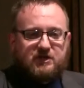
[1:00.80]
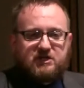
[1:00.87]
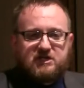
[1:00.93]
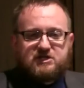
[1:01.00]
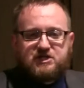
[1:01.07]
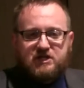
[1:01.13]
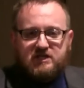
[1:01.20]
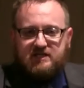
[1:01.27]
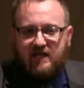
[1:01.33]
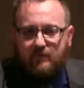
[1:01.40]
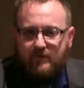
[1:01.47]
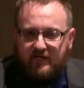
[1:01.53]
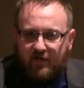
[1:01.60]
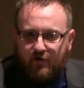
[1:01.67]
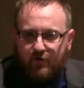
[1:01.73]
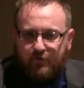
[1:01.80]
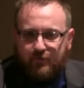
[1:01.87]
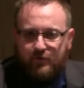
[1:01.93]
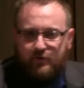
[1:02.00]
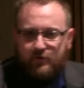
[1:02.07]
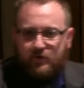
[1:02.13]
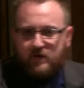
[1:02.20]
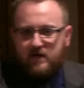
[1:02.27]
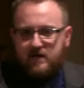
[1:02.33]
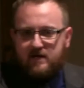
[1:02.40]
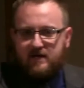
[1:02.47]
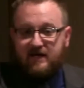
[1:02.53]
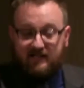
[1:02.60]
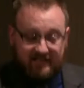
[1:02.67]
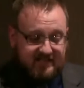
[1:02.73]
a tradition that we go through
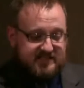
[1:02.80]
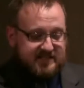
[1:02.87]
at